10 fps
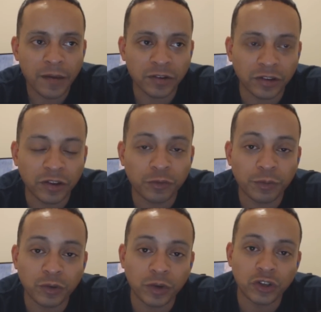there's a
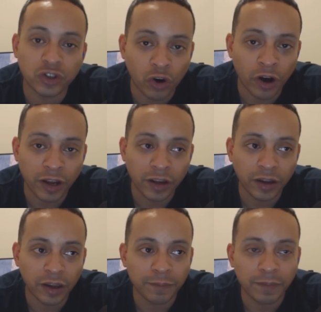difference between
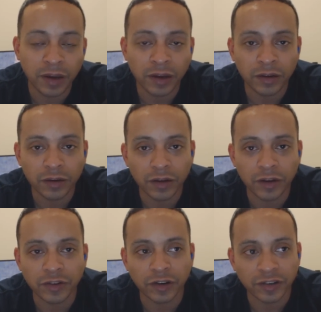charting and being
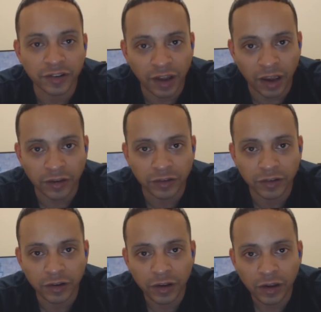a
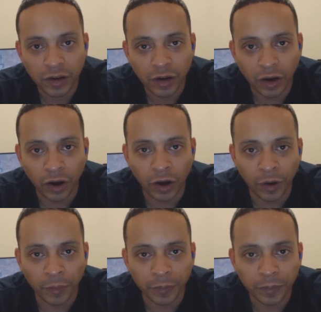success,
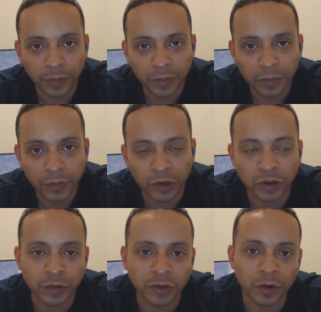um, in
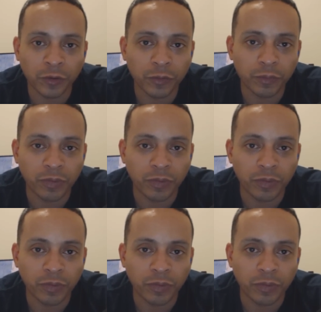terms of